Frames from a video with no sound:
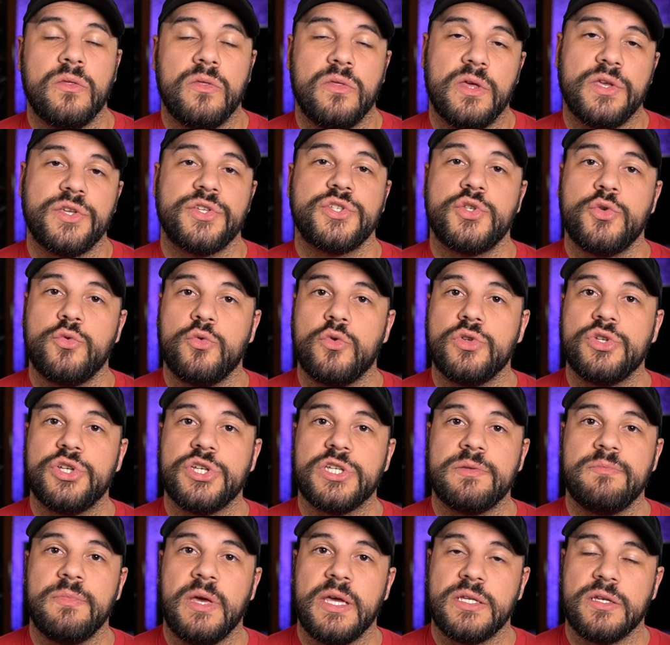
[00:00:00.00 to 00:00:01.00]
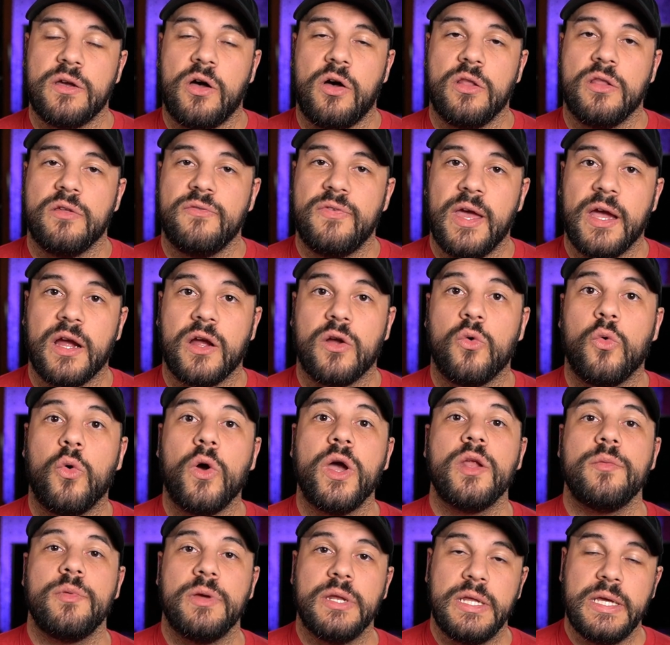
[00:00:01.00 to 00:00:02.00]
This tool just makes all of that
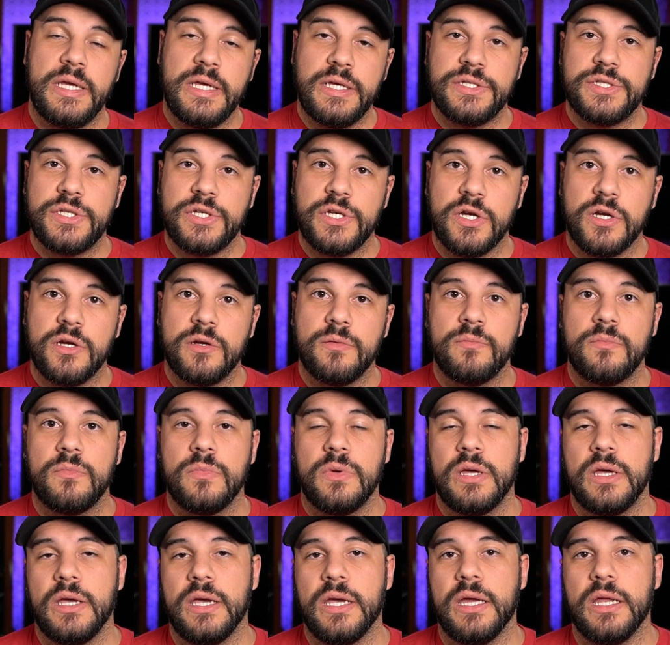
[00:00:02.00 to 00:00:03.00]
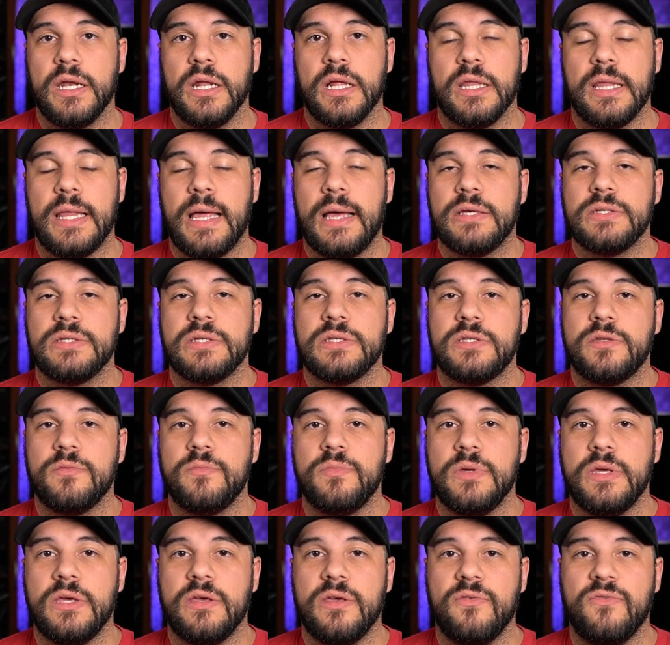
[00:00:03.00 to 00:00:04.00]
quite a bit easier. It allows it to
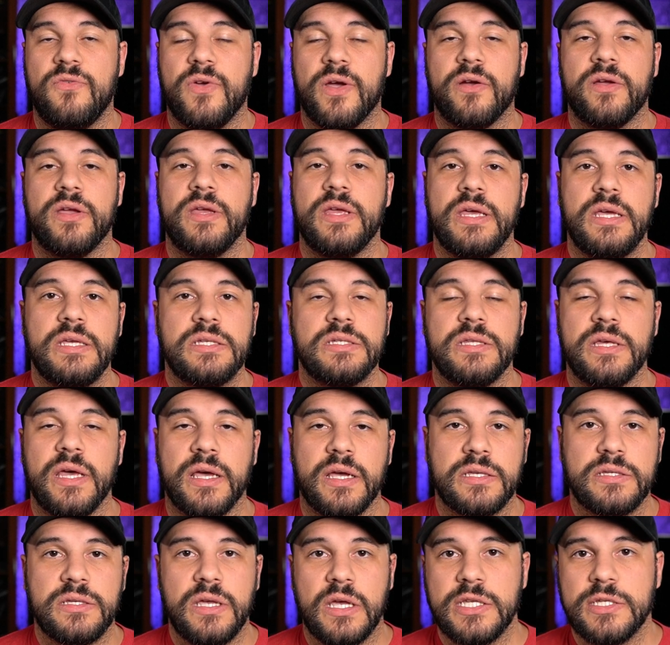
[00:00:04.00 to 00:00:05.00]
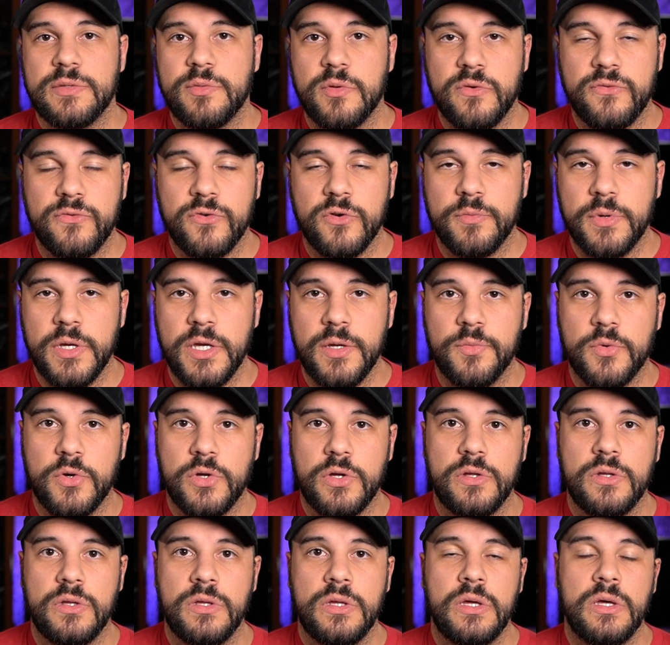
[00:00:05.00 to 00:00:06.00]
be very easily accessible for
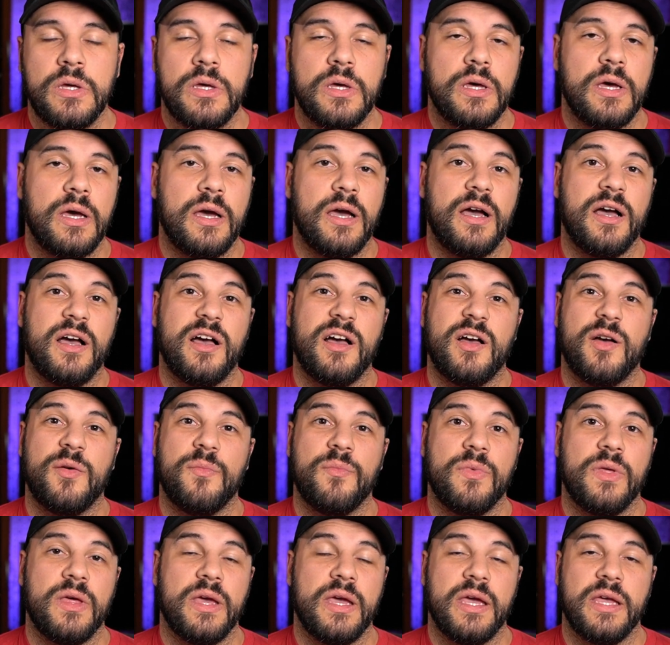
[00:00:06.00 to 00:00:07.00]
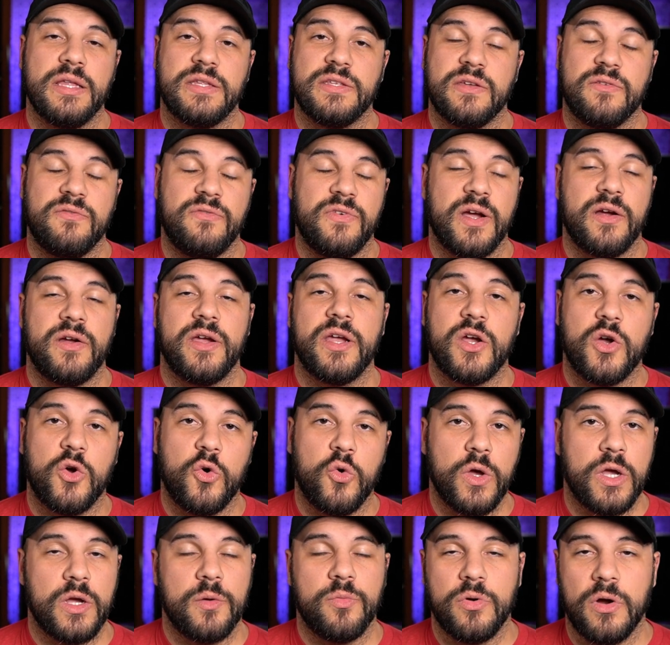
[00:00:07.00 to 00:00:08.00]
people. It's a very
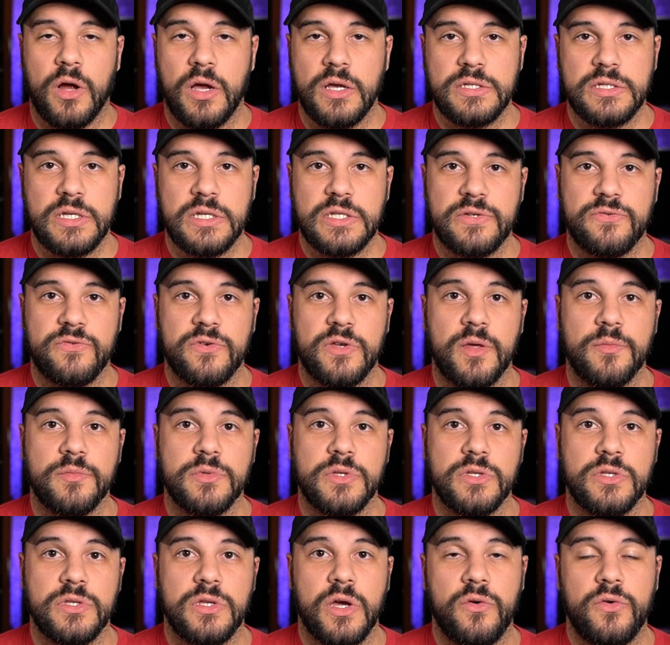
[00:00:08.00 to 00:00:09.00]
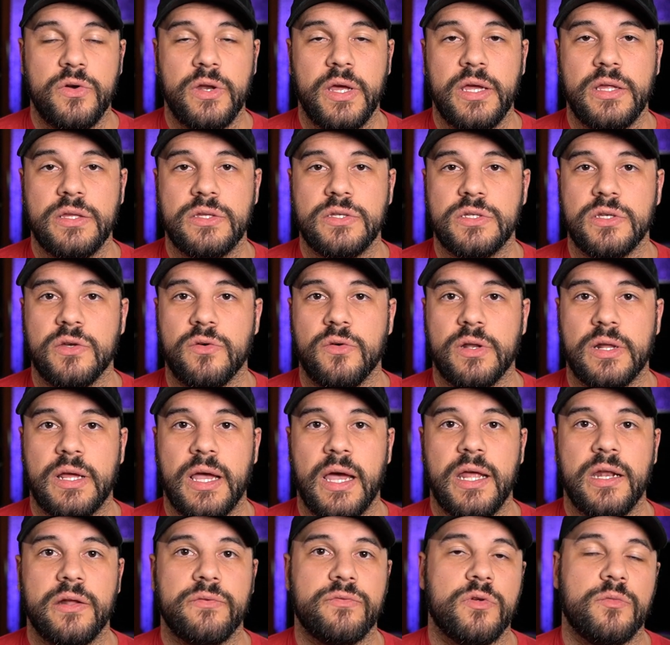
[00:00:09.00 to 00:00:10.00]
quick process for them to donate, so it
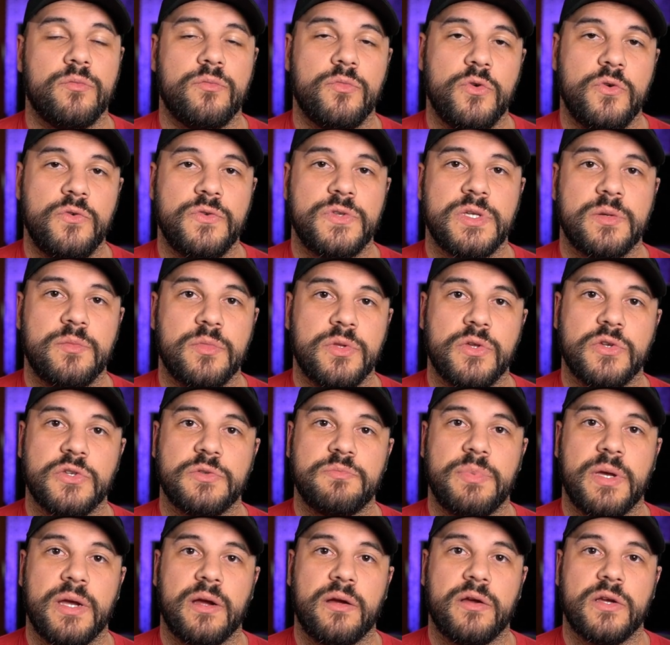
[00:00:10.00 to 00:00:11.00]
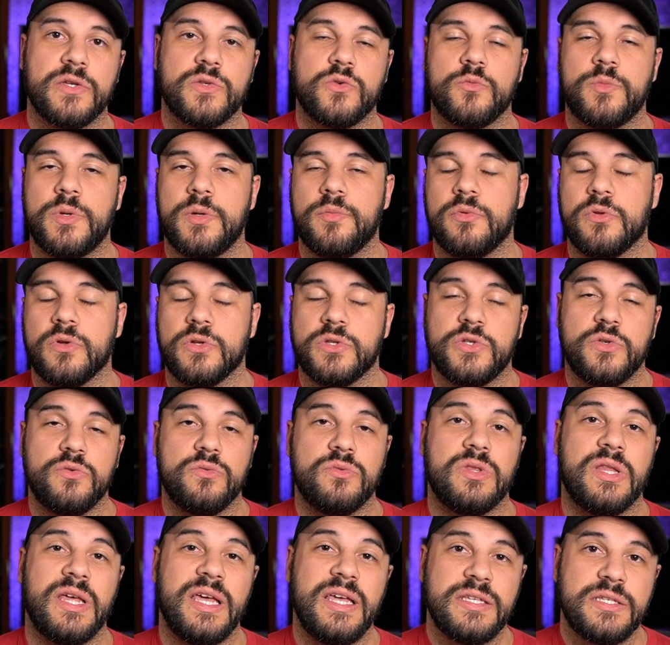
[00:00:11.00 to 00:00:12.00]
kind of removes some of those barriers where people are too
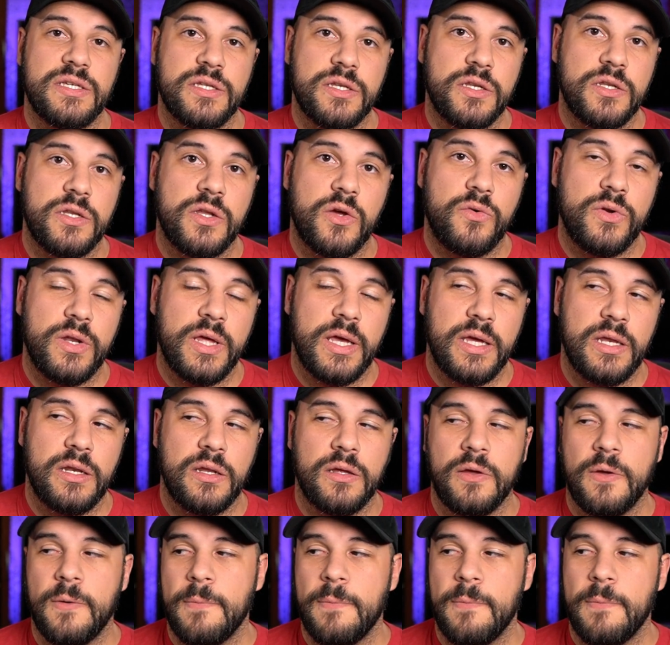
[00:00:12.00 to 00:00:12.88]
lazy to donate.